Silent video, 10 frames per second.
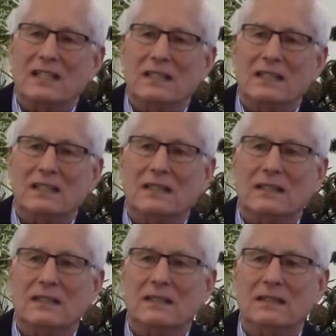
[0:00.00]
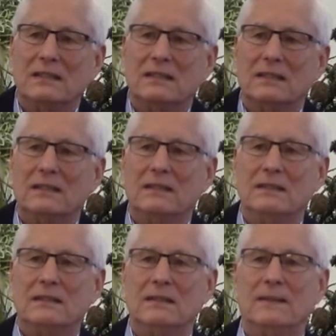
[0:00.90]

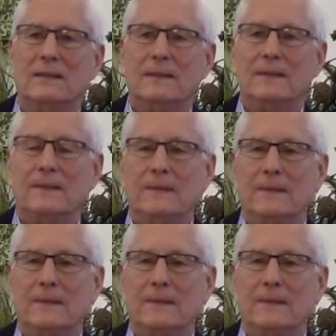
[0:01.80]
Nobody speaks.